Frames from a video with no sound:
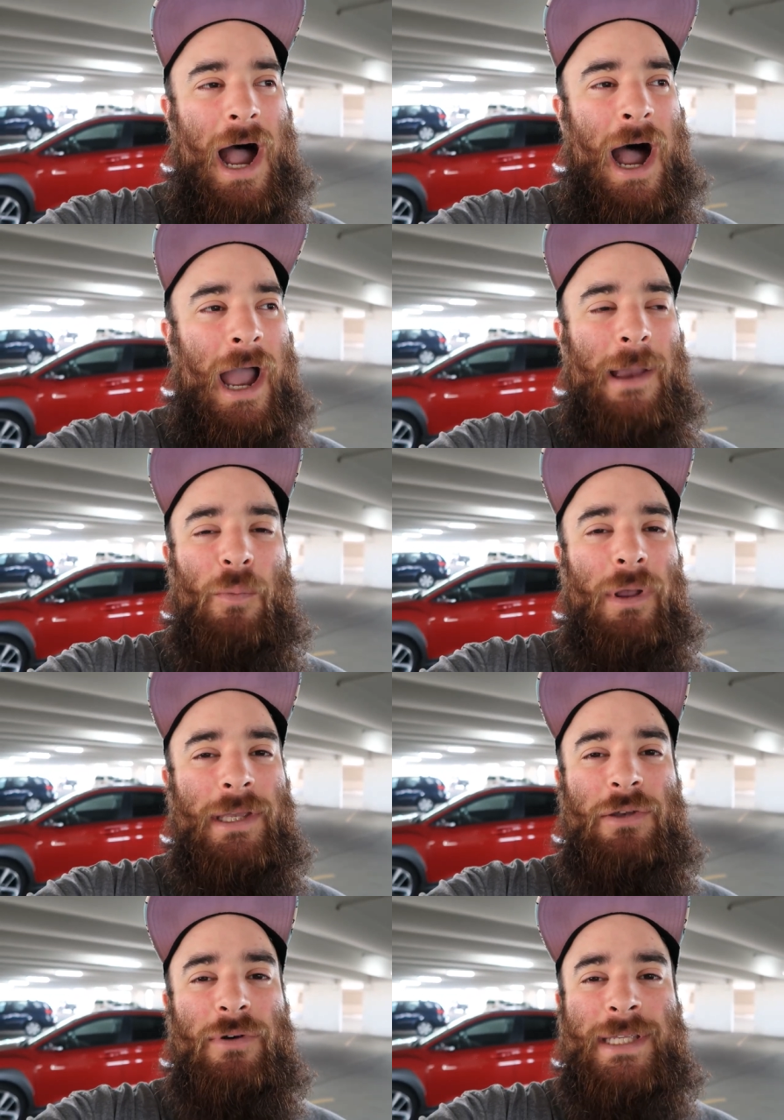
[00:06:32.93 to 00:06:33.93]
I am
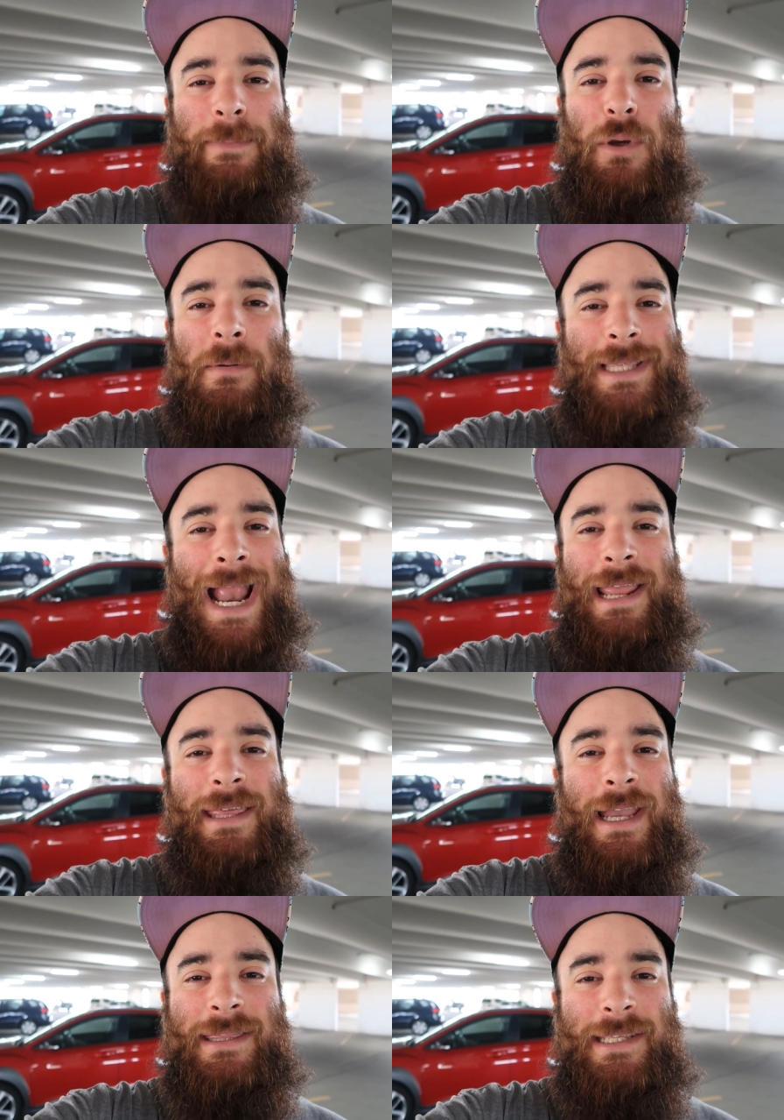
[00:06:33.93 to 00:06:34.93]
willing to accept almost
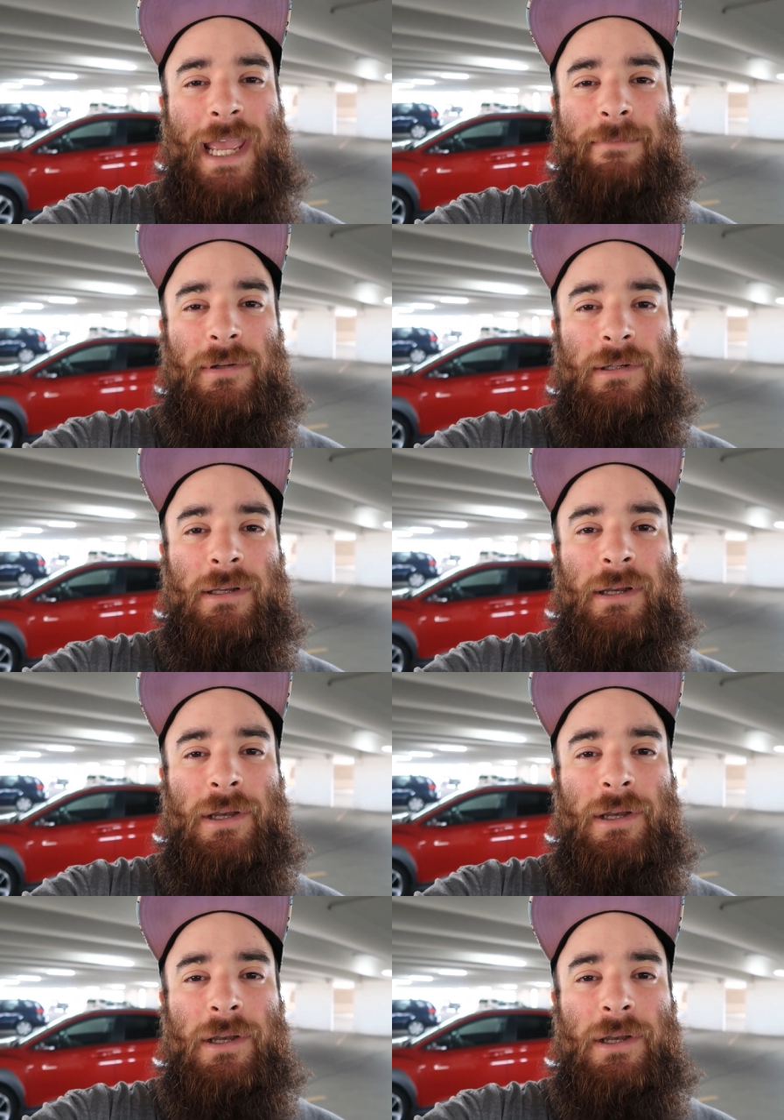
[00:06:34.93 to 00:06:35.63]
anything at the table